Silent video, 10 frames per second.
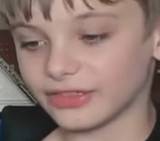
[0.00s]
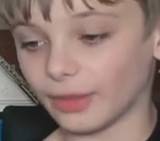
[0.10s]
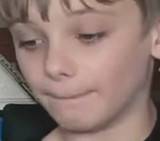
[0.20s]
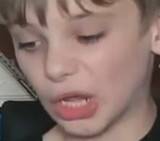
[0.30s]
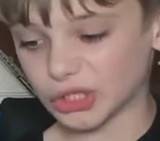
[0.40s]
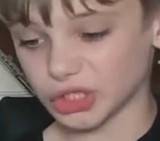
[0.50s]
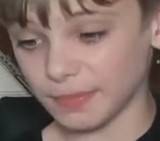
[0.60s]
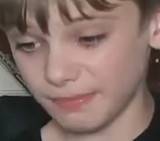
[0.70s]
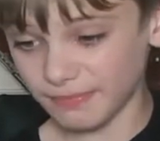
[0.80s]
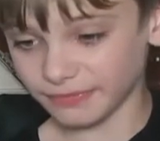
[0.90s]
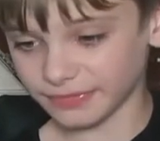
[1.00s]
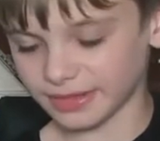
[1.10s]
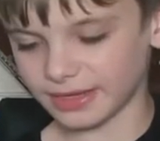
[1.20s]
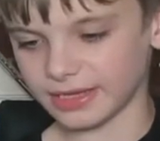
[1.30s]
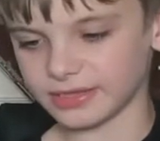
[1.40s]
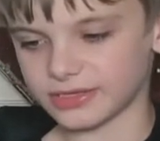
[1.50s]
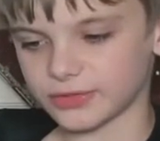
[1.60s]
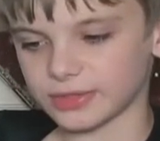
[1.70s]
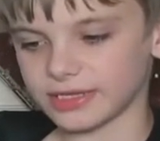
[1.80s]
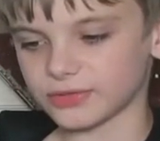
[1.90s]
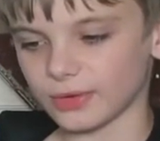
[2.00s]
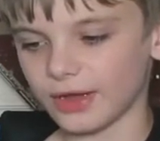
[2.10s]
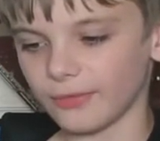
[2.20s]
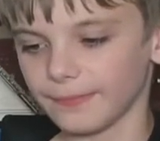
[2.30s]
the bottom as well.